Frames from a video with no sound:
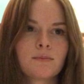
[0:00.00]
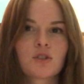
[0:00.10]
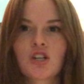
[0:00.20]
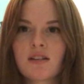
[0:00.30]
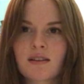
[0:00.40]

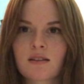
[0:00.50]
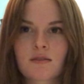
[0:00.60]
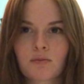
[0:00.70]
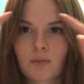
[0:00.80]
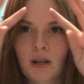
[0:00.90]

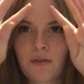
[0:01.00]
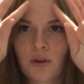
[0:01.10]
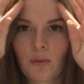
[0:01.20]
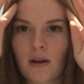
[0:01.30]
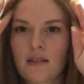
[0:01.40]
Cheez-Its, whatever
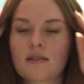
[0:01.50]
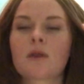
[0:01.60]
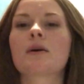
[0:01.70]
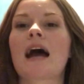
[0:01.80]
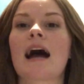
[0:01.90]
it was
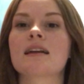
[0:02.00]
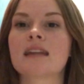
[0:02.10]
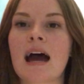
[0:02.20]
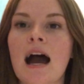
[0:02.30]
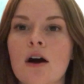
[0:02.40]
that we had in the
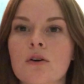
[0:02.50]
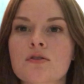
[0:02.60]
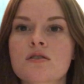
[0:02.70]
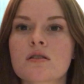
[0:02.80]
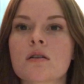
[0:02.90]

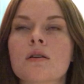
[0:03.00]
house.